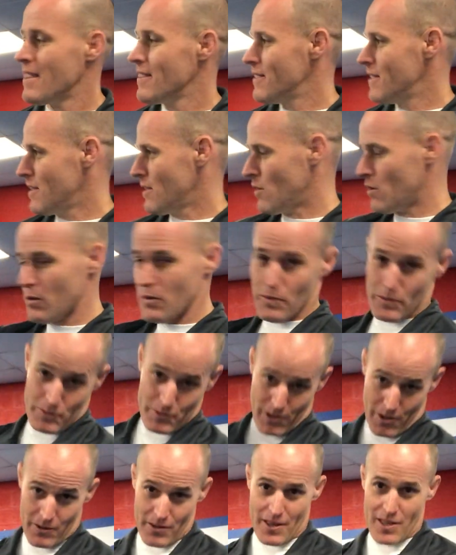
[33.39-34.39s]

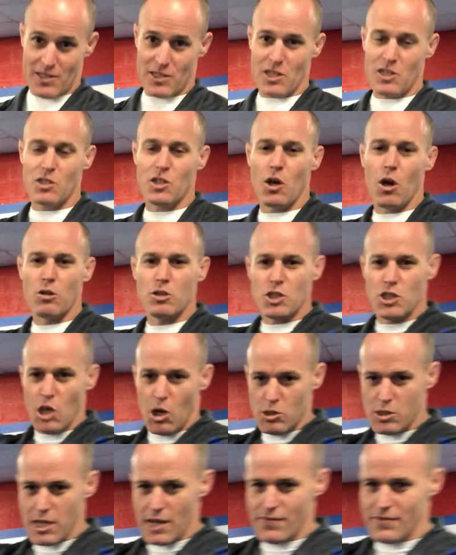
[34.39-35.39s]
This is Coach
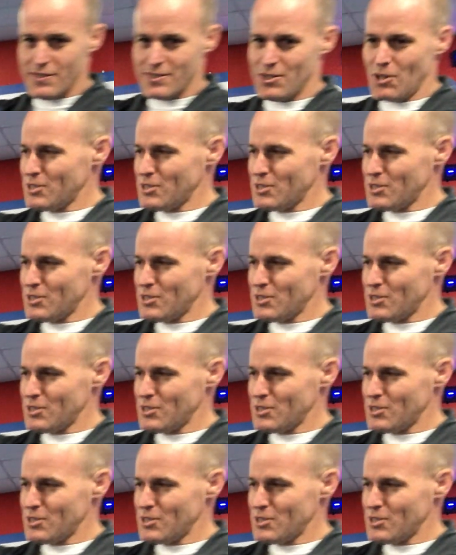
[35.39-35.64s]
Joseph.